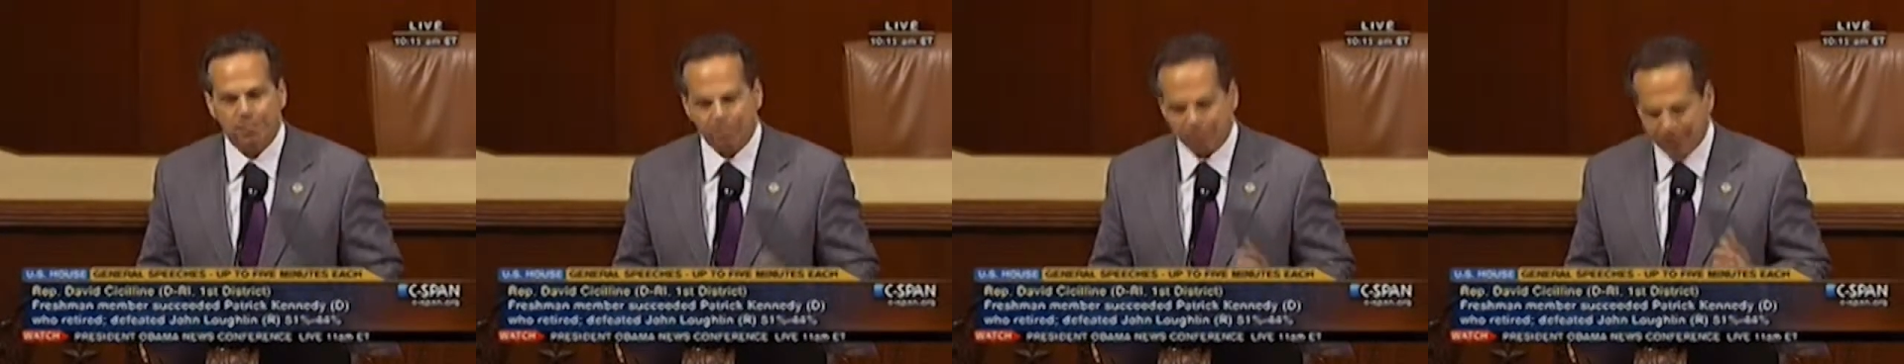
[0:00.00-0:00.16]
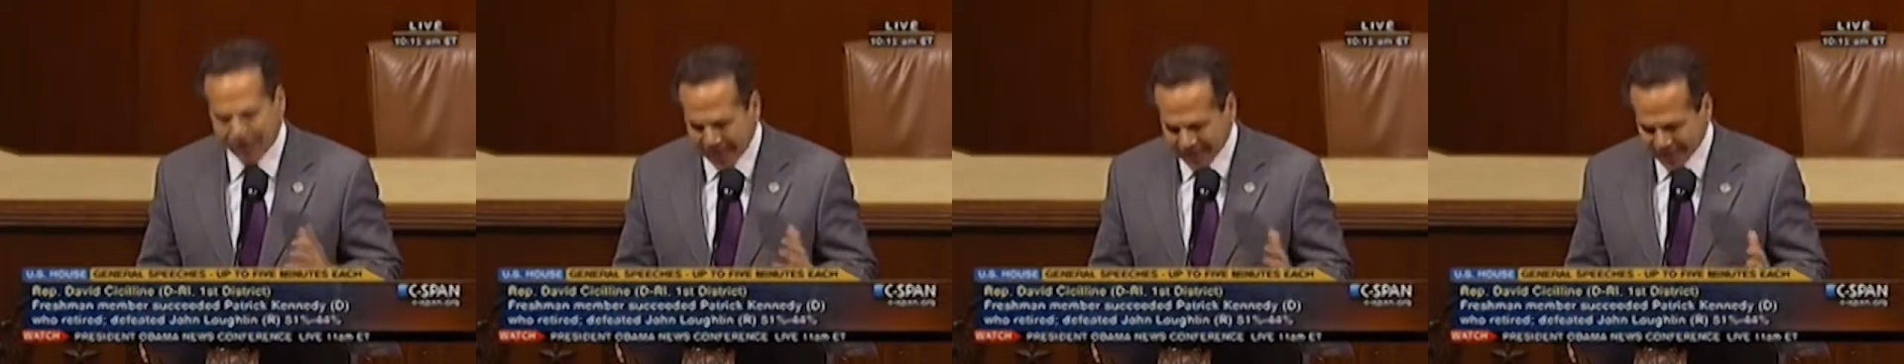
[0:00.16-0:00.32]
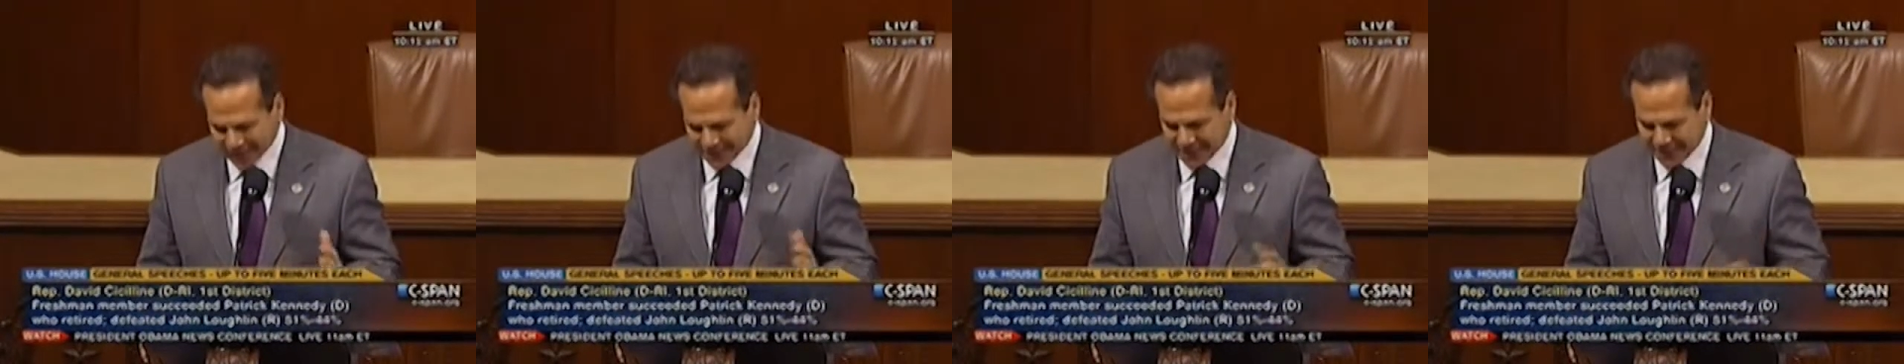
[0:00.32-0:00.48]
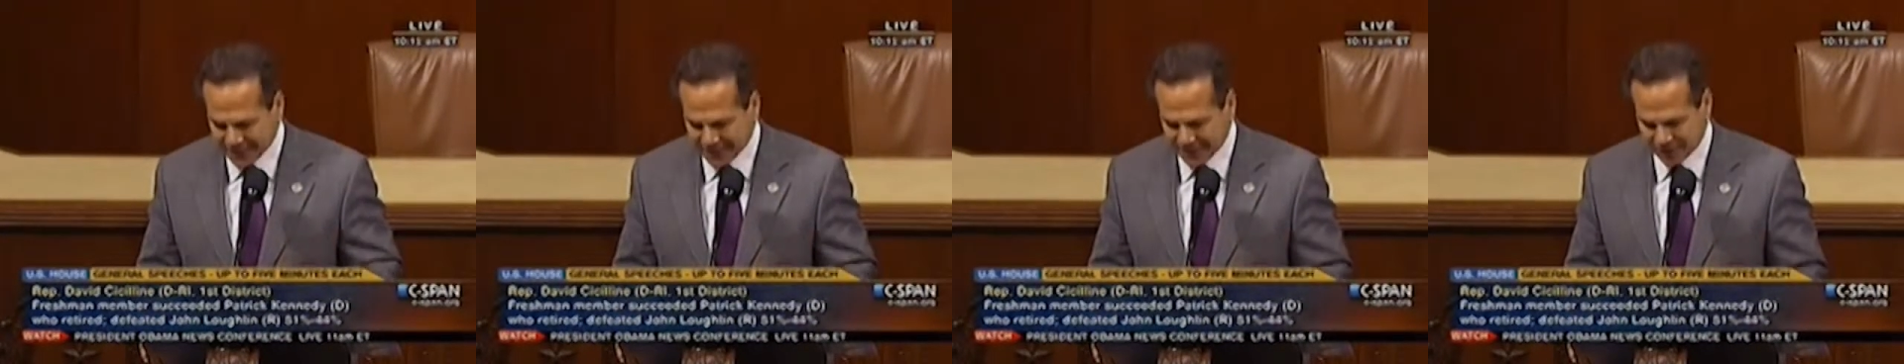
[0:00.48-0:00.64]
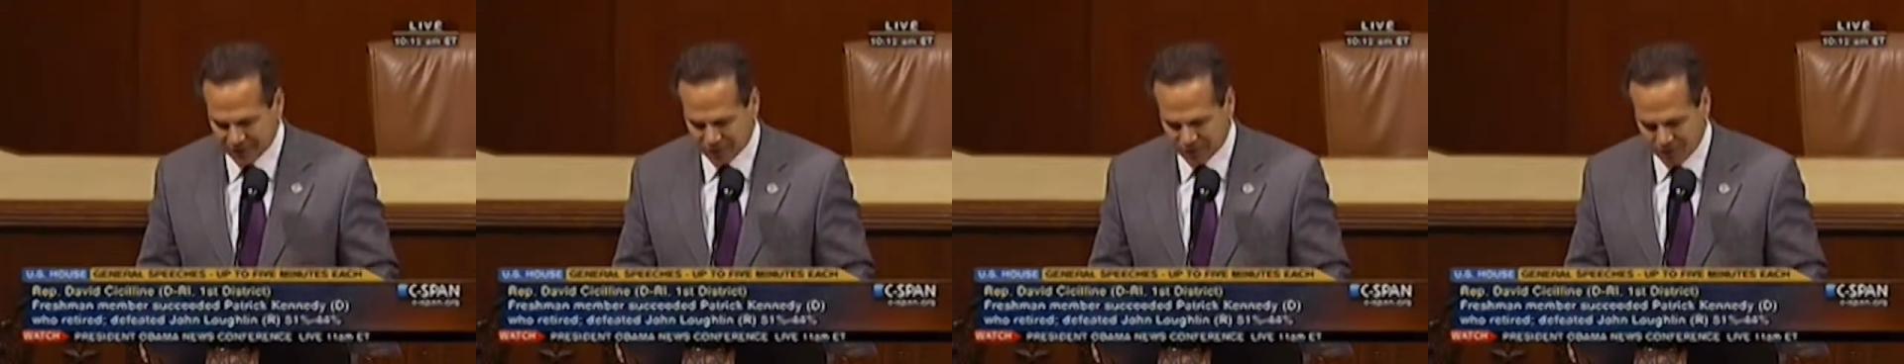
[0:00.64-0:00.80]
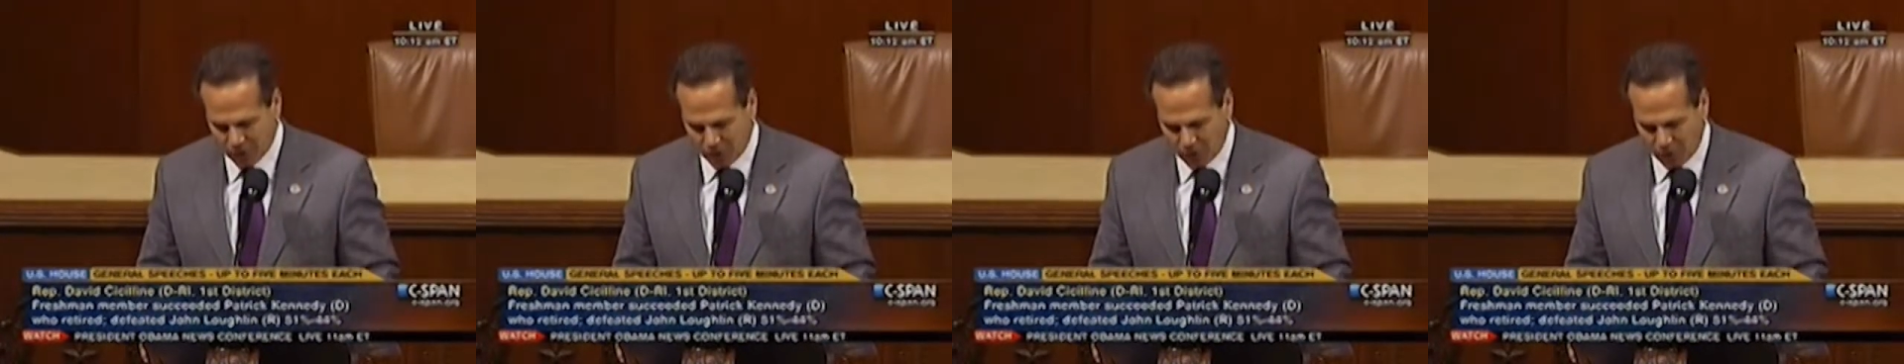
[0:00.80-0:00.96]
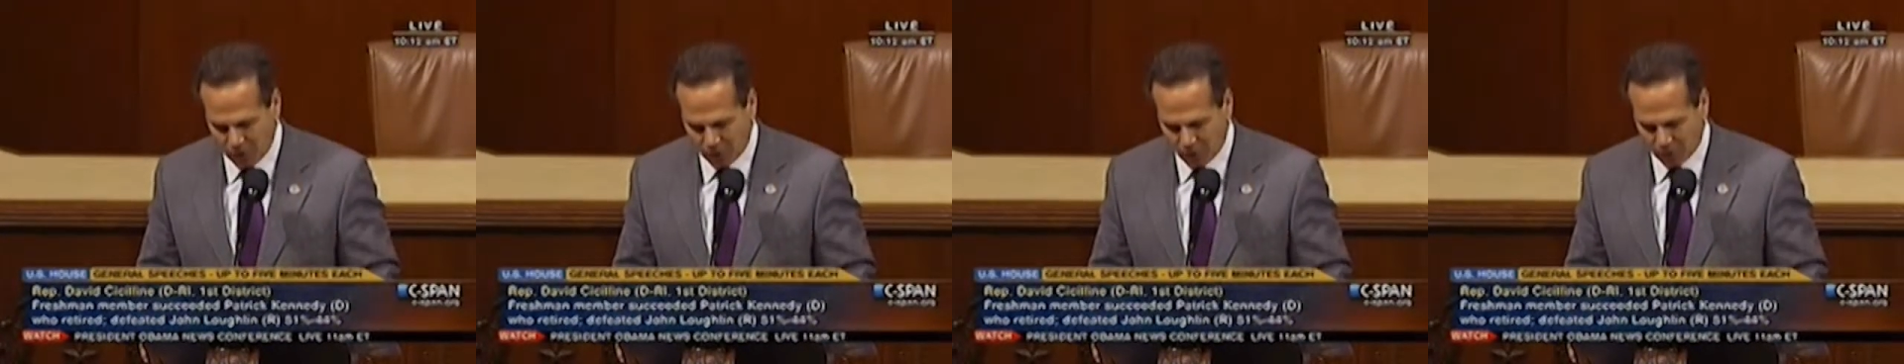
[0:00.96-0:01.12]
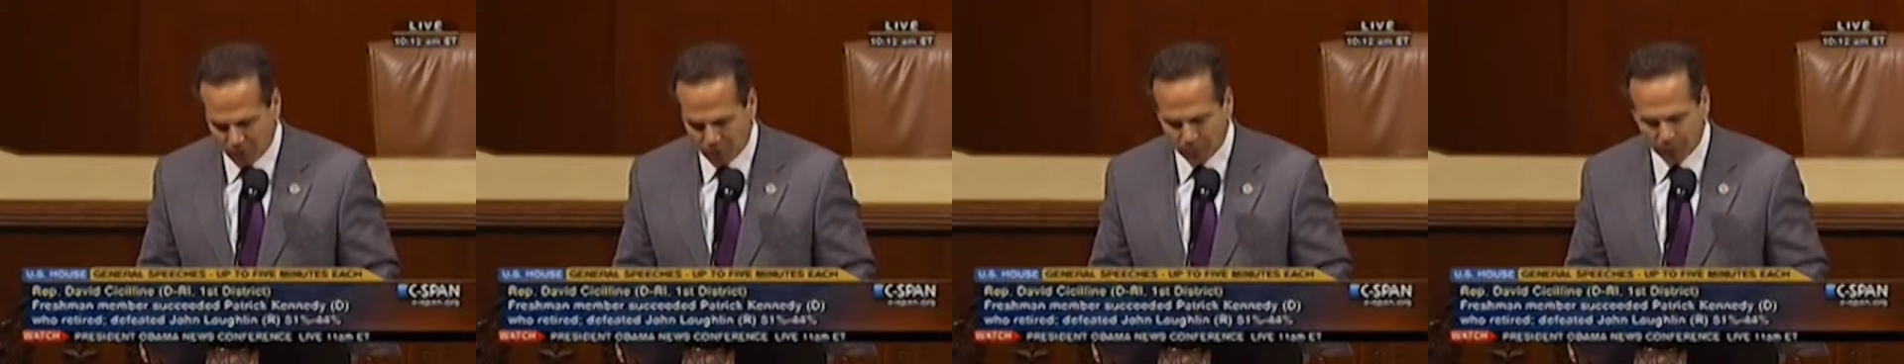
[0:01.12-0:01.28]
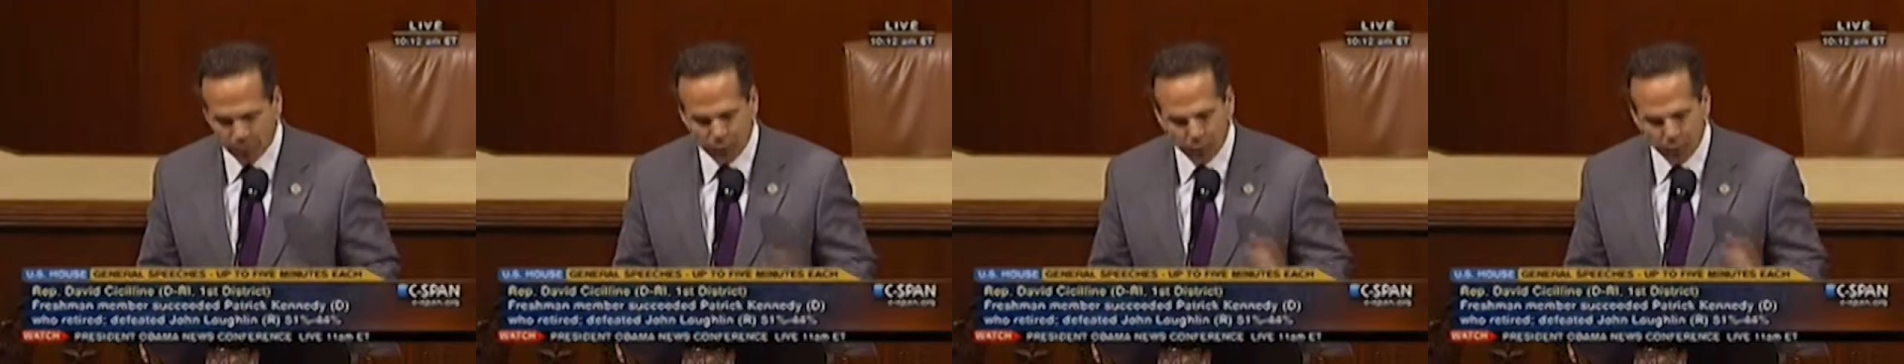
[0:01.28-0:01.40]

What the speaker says: buy a decent home,